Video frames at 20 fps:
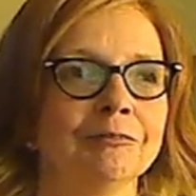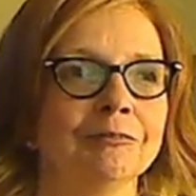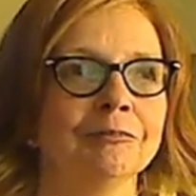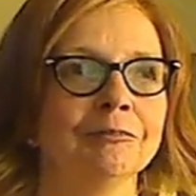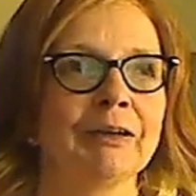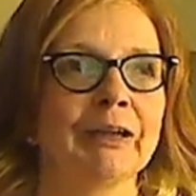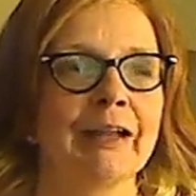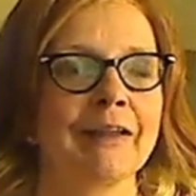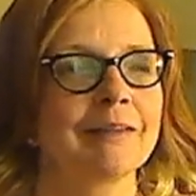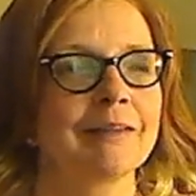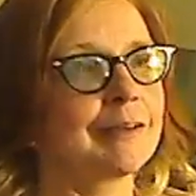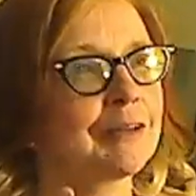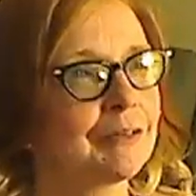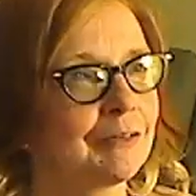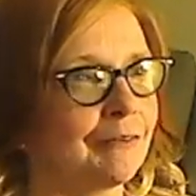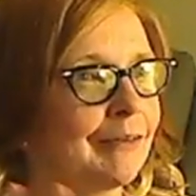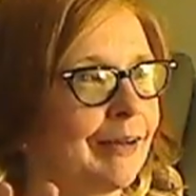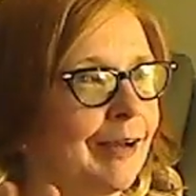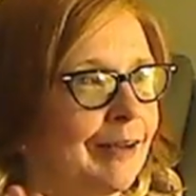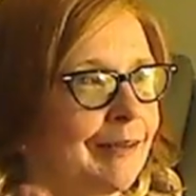But I
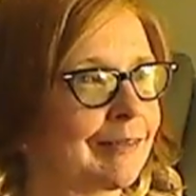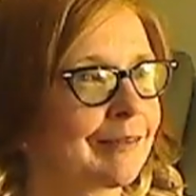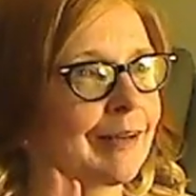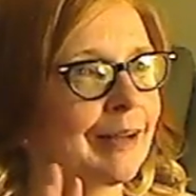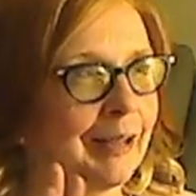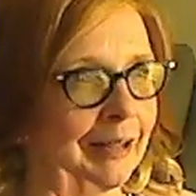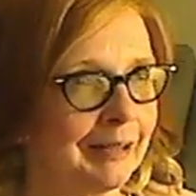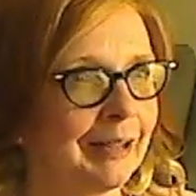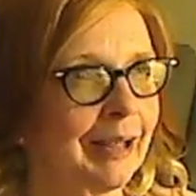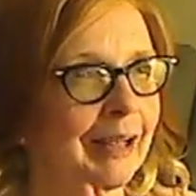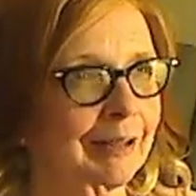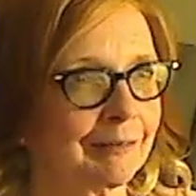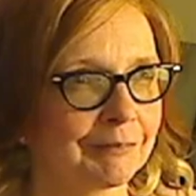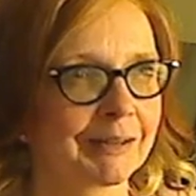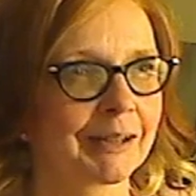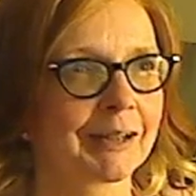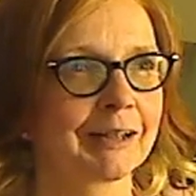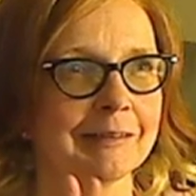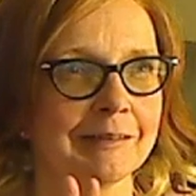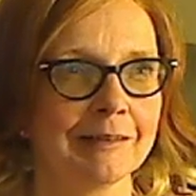think you guys kind of have
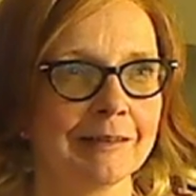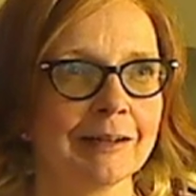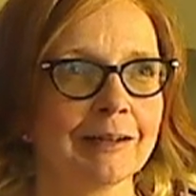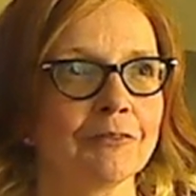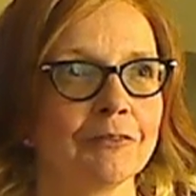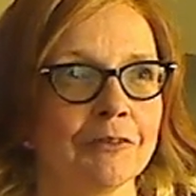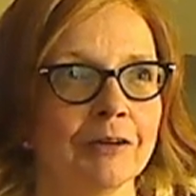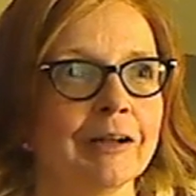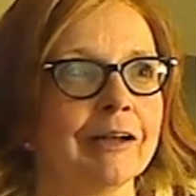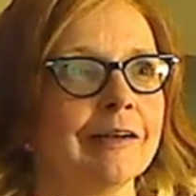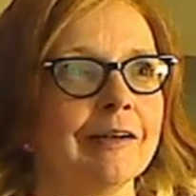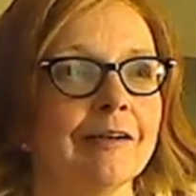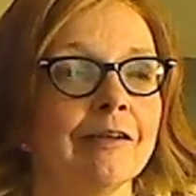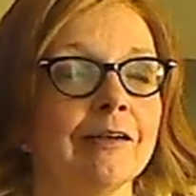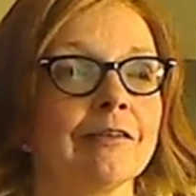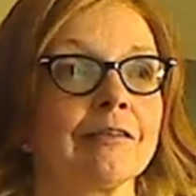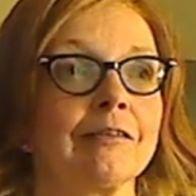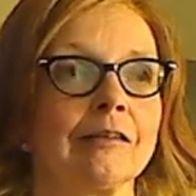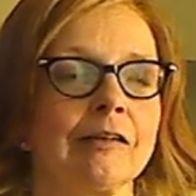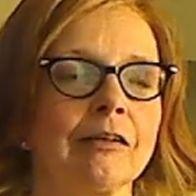an idea of what it
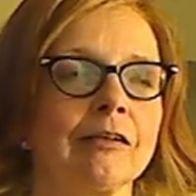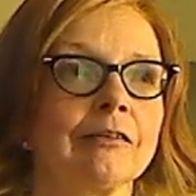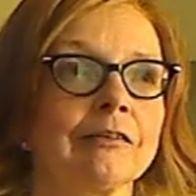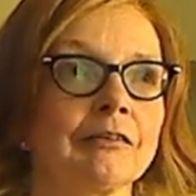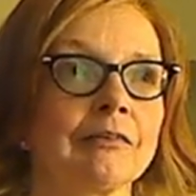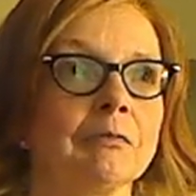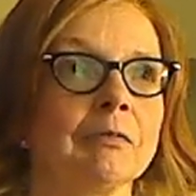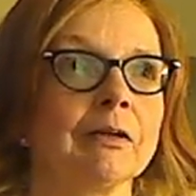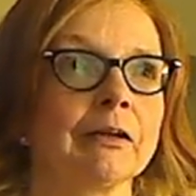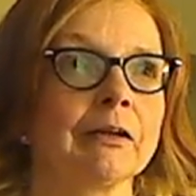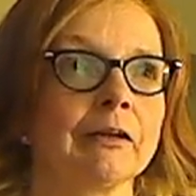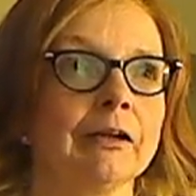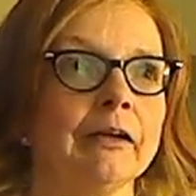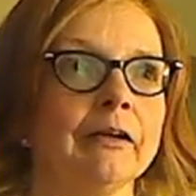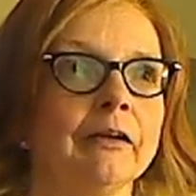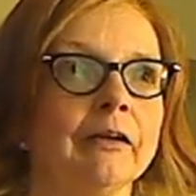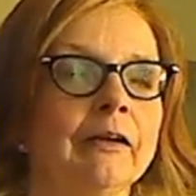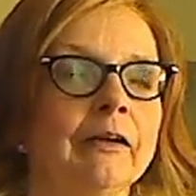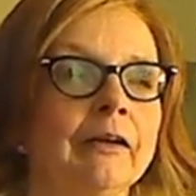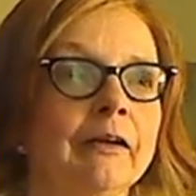is that ultimately
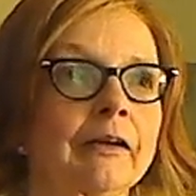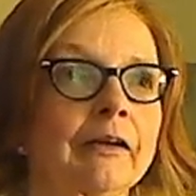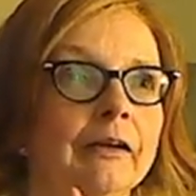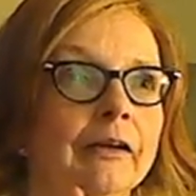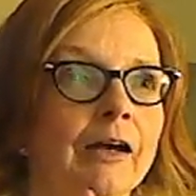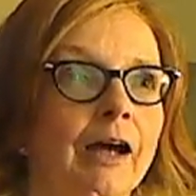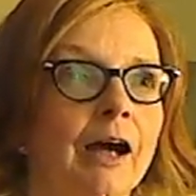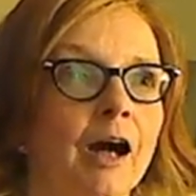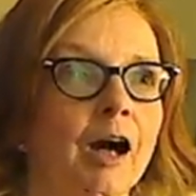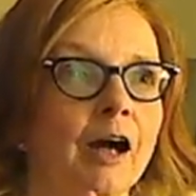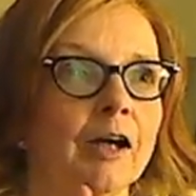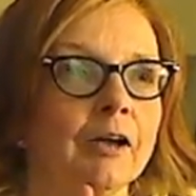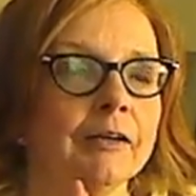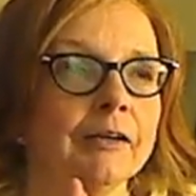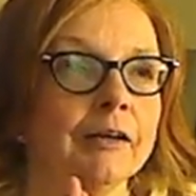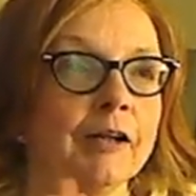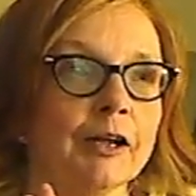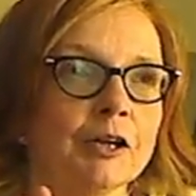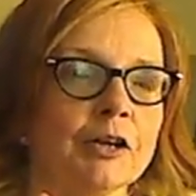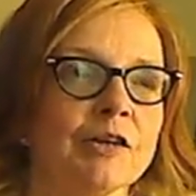
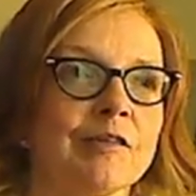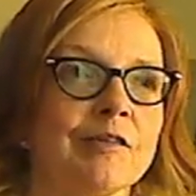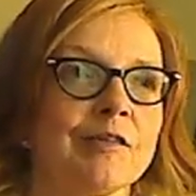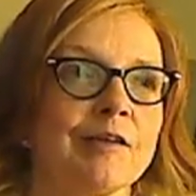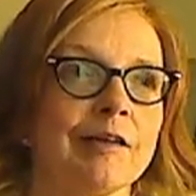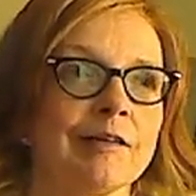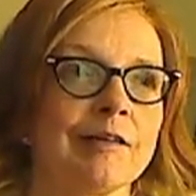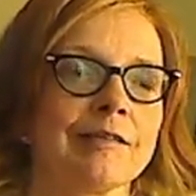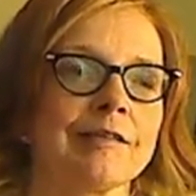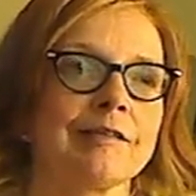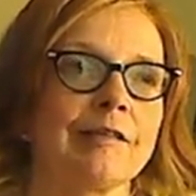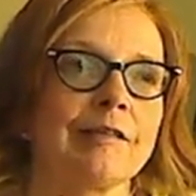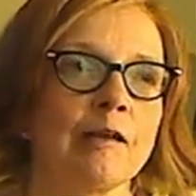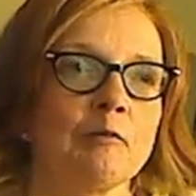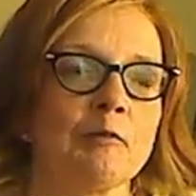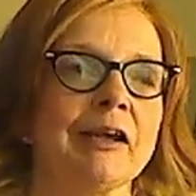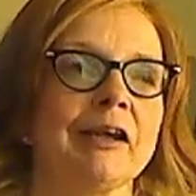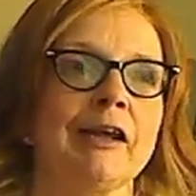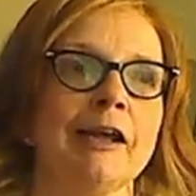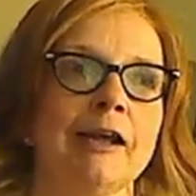nudges us that
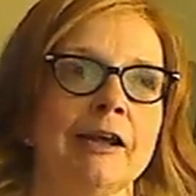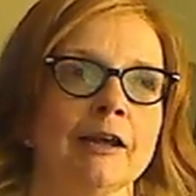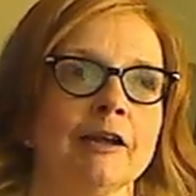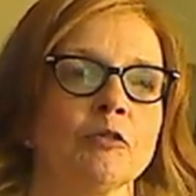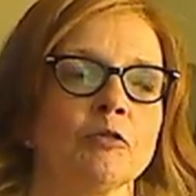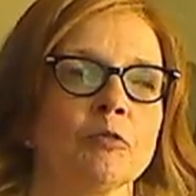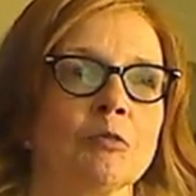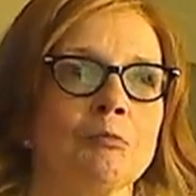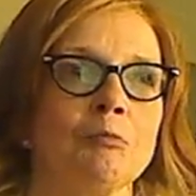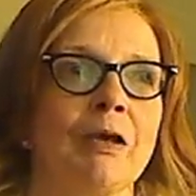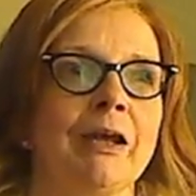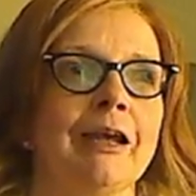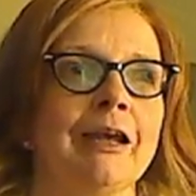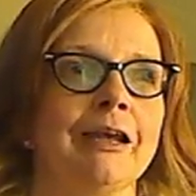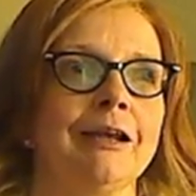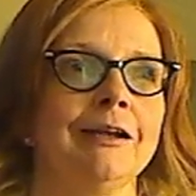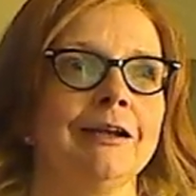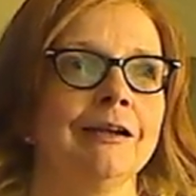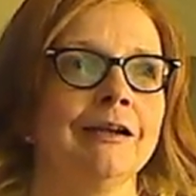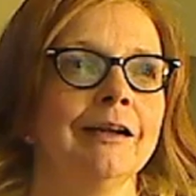we can't
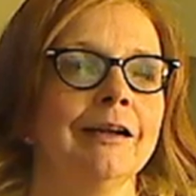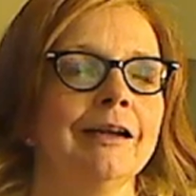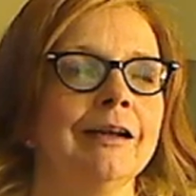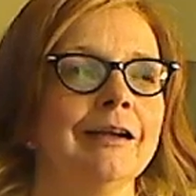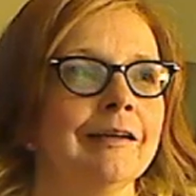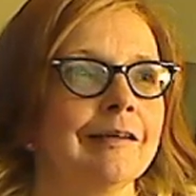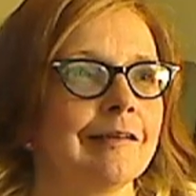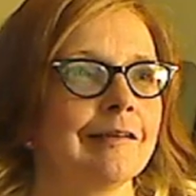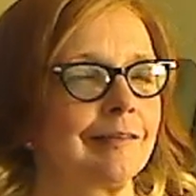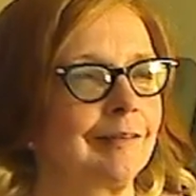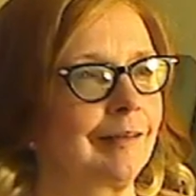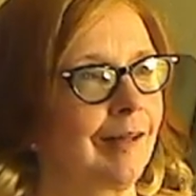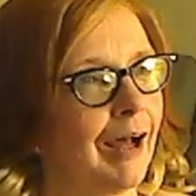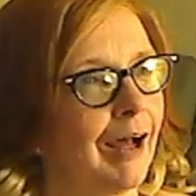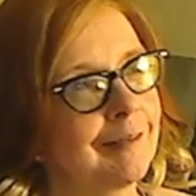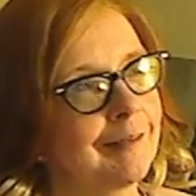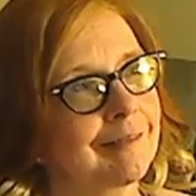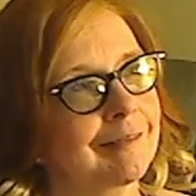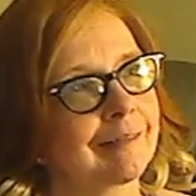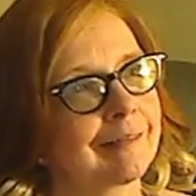remain this
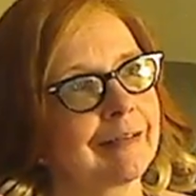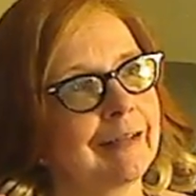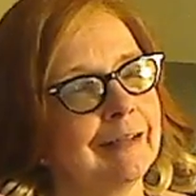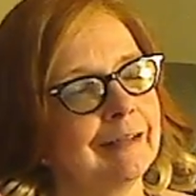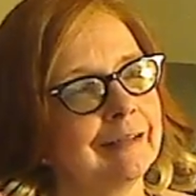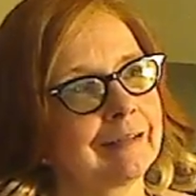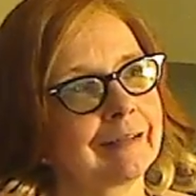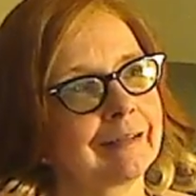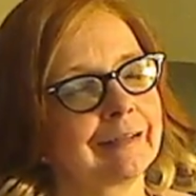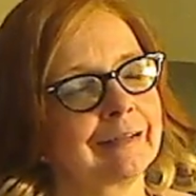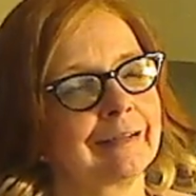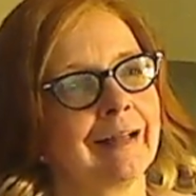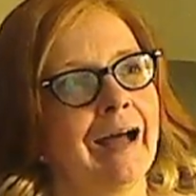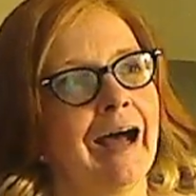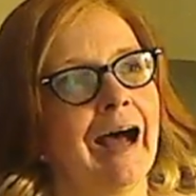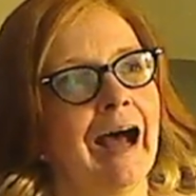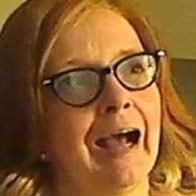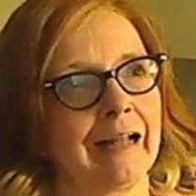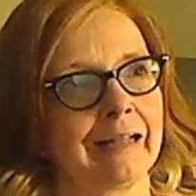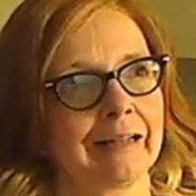isolated little
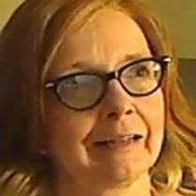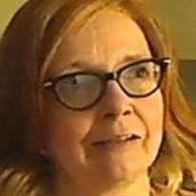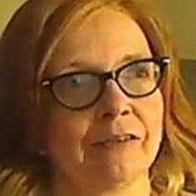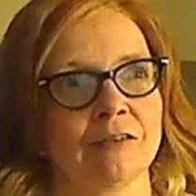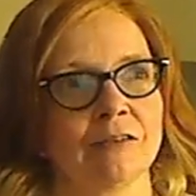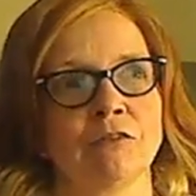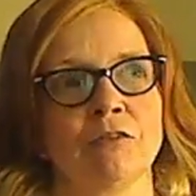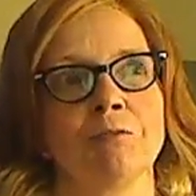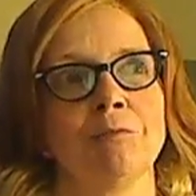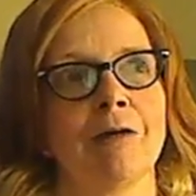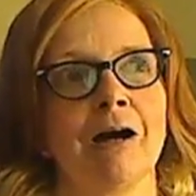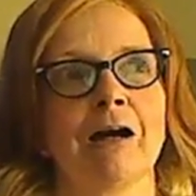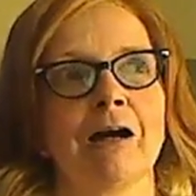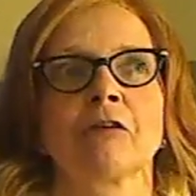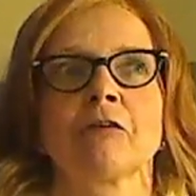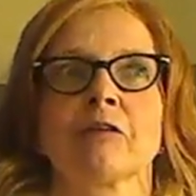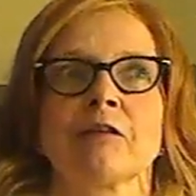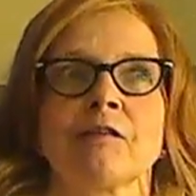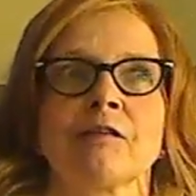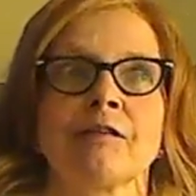island of
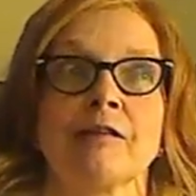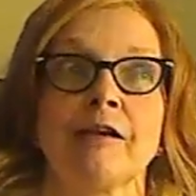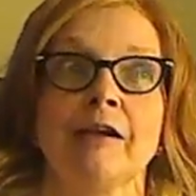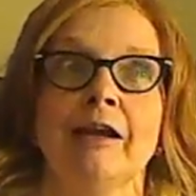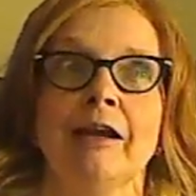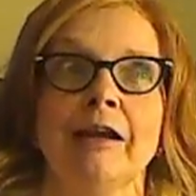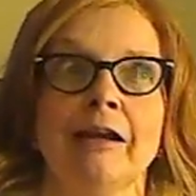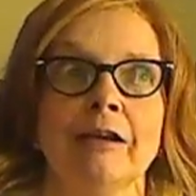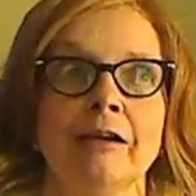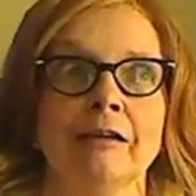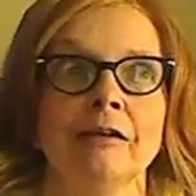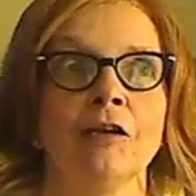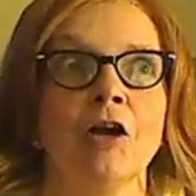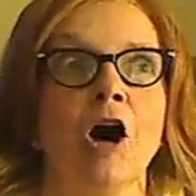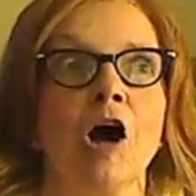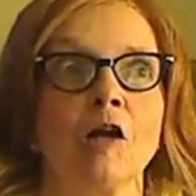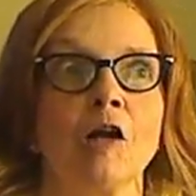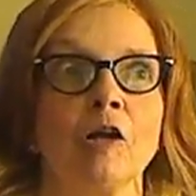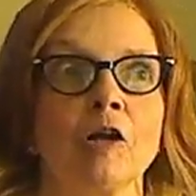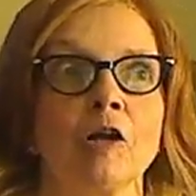democracy any
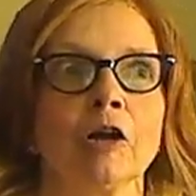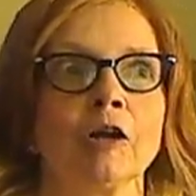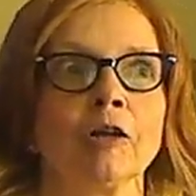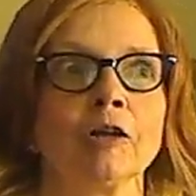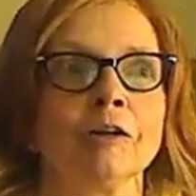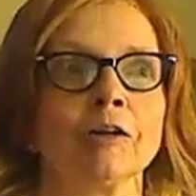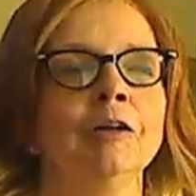longer.